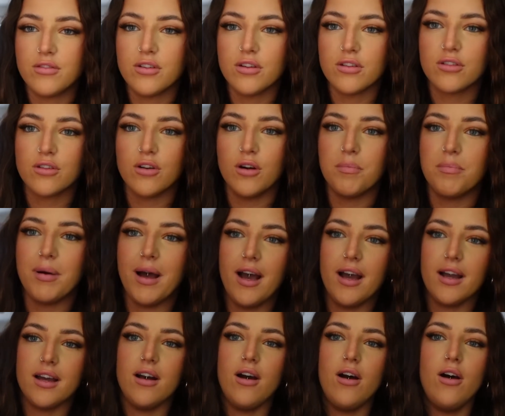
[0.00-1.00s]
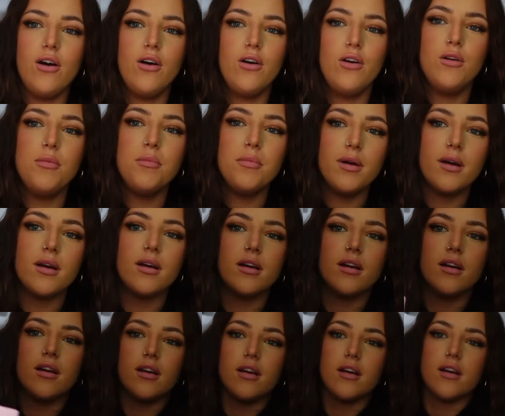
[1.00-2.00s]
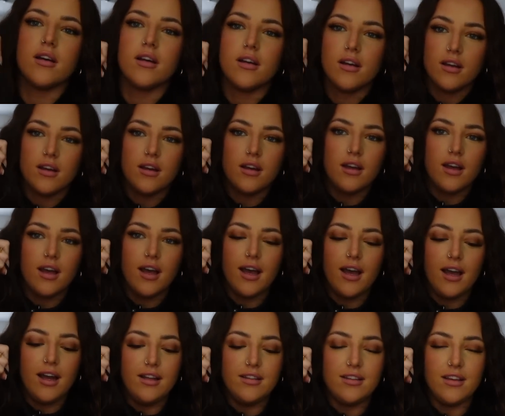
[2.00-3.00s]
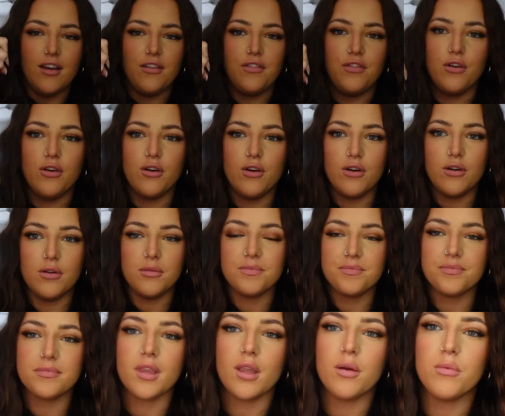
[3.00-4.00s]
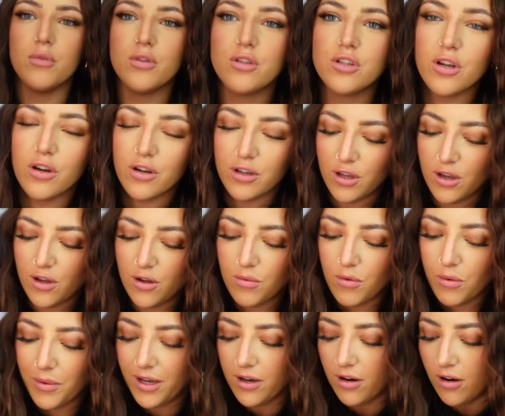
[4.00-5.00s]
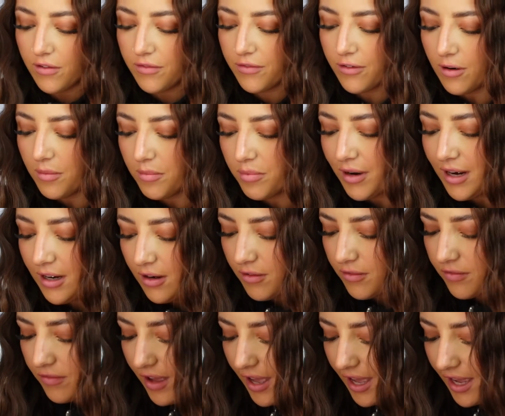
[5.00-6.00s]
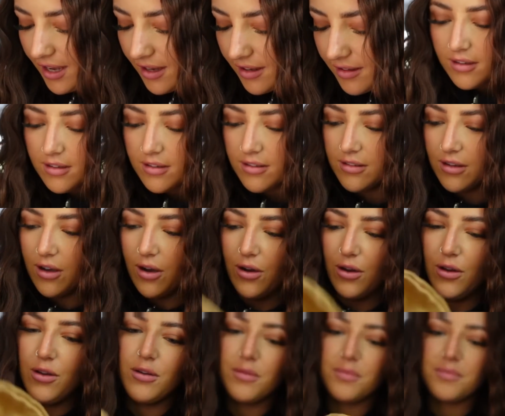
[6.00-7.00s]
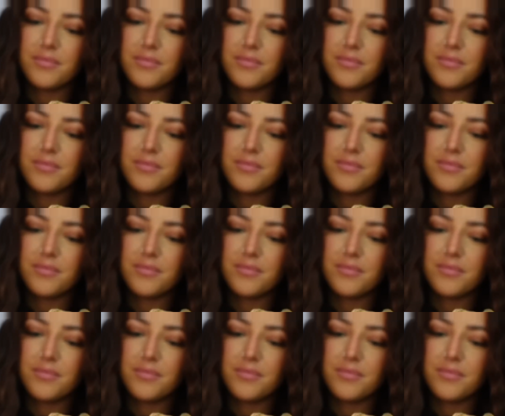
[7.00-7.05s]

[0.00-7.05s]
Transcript: just got back home, and I thought we'll show you what we got from Pretty Little Thing. So,